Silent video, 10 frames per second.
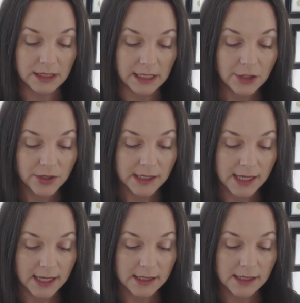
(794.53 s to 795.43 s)

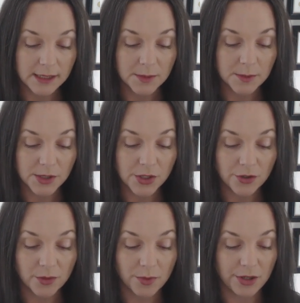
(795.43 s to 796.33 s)
Decreased signs and symptoms
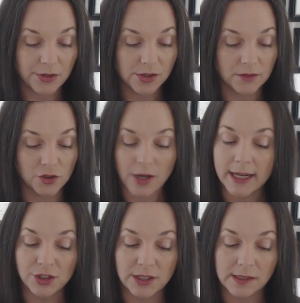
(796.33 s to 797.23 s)
noted with the use of
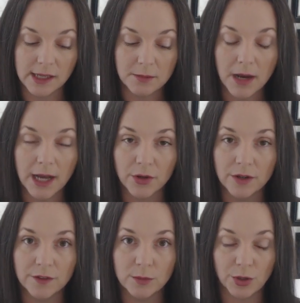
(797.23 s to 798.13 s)
strategies and
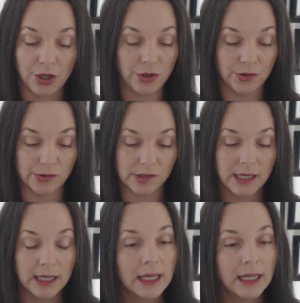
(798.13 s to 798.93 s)
moderate verbal cues.